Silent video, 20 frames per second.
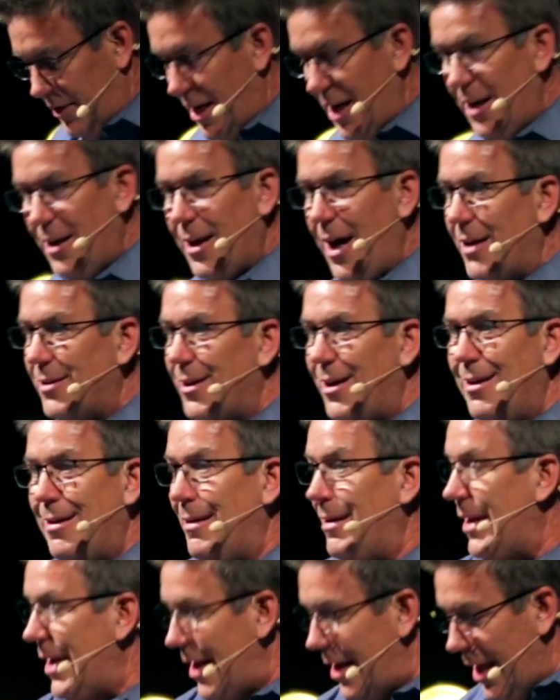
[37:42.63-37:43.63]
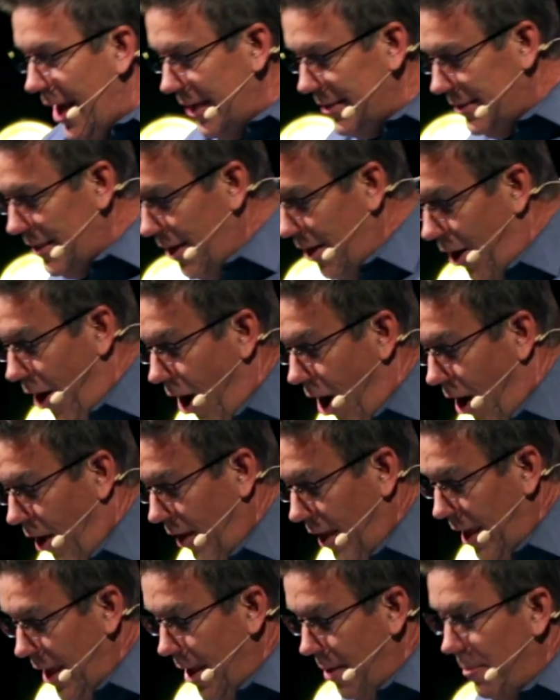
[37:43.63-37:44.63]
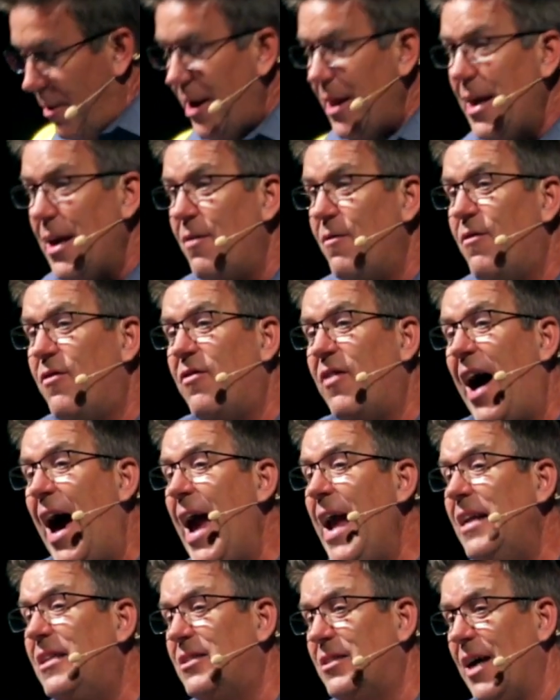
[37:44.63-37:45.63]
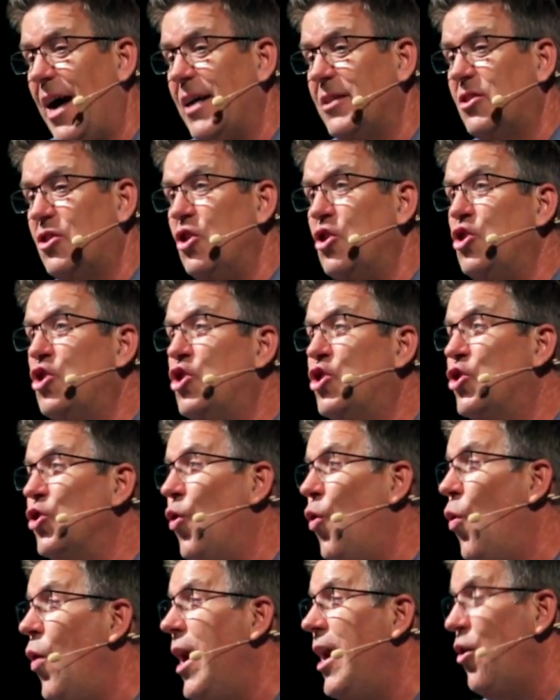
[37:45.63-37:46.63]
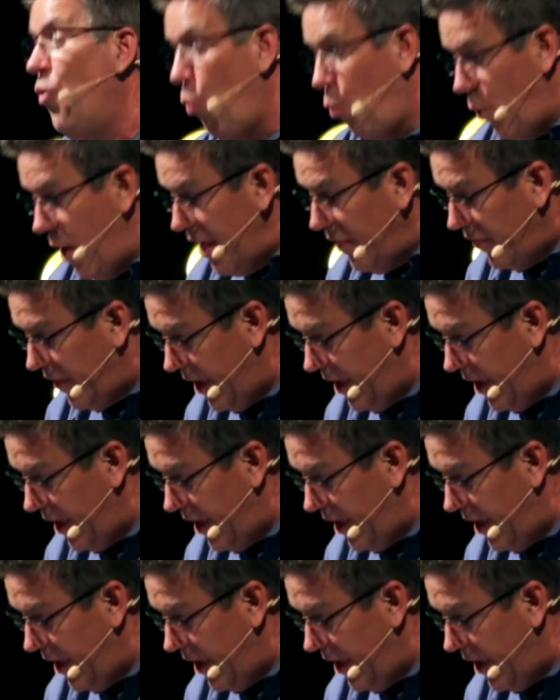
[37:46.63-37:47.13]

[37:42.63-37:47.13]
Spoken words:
He doesn't need us at all, but he invites us to join with